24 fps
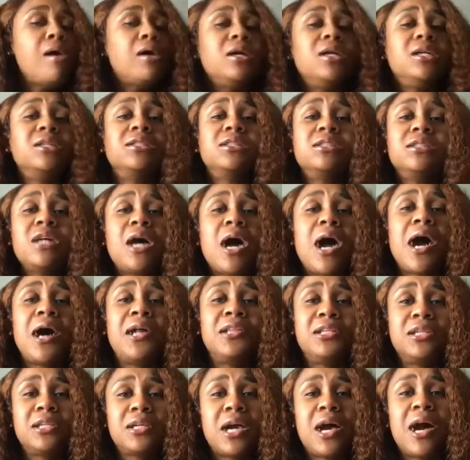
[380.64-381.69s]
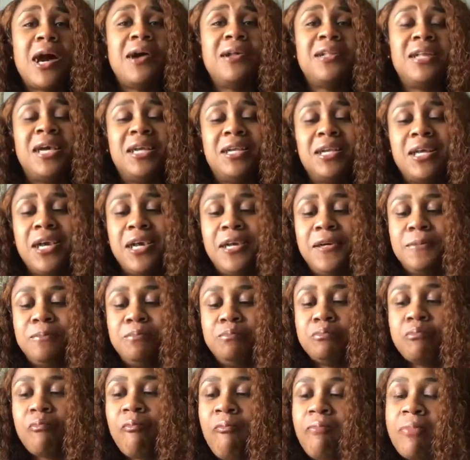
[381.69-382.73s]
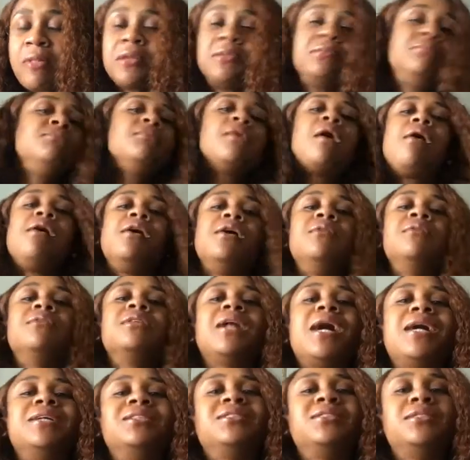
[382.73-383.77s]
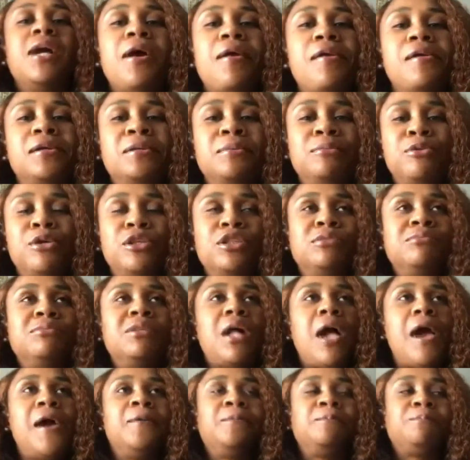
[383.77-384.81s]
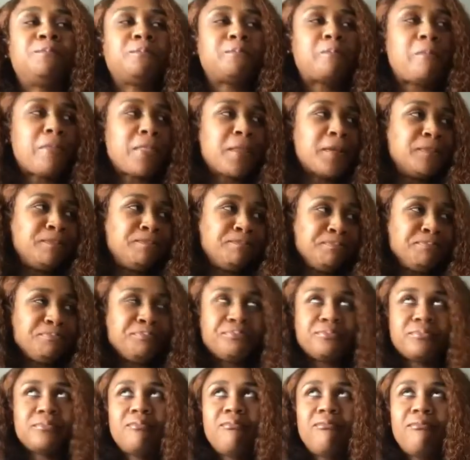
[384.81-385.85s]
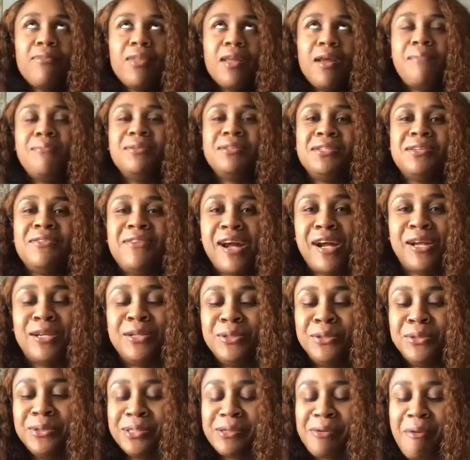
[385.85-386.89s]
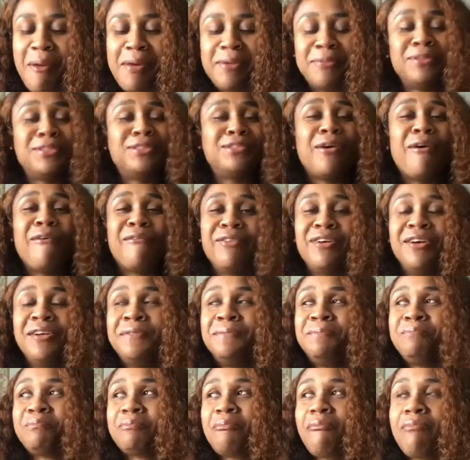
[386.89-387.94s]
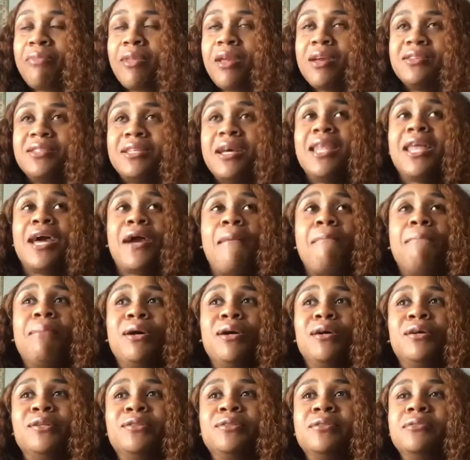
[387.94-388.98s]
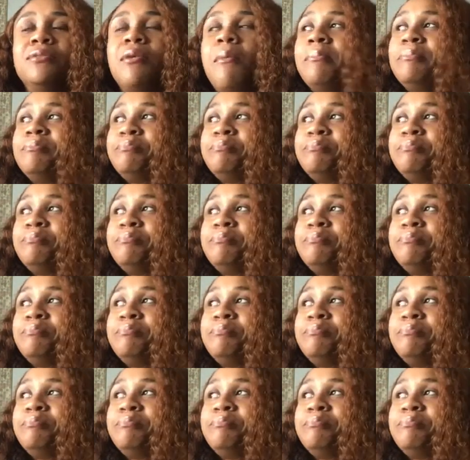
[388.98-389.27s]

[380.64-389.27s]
He didn't holler and call our name. He would, like, stand on the porch and be like, let me see if I can do it. It was so funny. Sound like a bird.